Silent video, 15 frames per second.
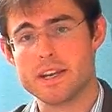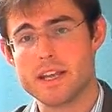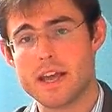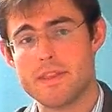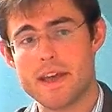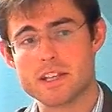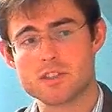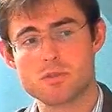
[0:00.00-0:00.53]

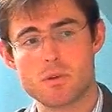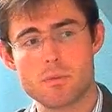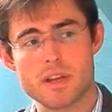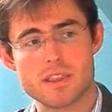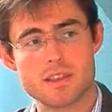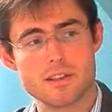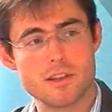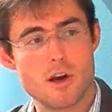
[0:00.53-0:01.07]
And that's normally
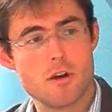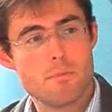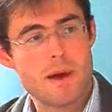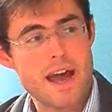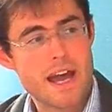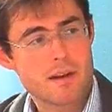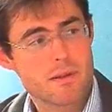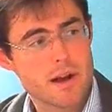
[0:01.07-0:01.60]
at the low
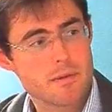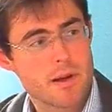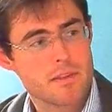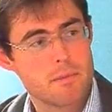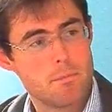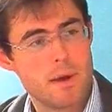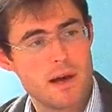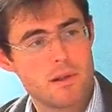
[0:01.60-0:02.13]
back, right around the
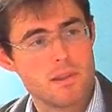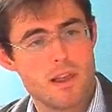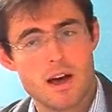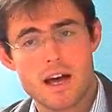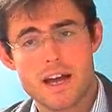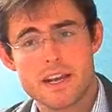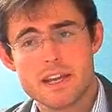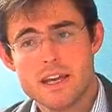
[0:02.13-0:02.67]
belt
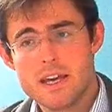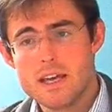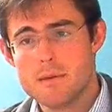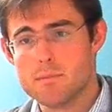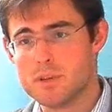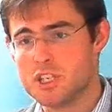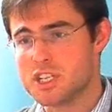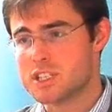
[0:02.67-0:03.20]
line,
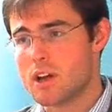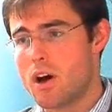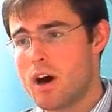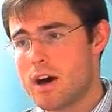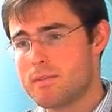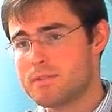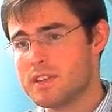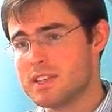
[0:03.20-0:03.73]
but just
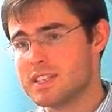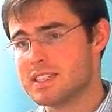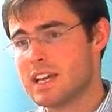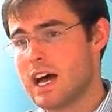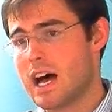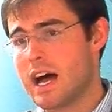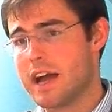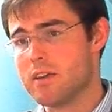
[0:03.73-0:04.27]
off to the
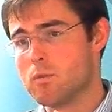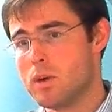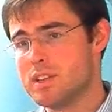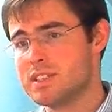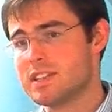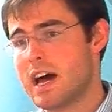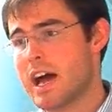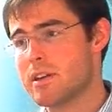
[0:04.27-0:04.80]
side, one
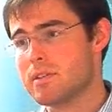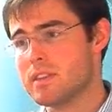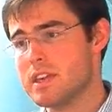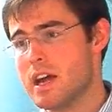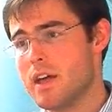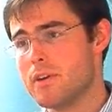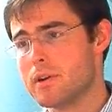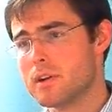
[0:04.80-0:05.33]
side or the
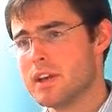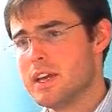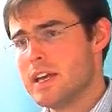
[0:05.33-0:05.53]
other.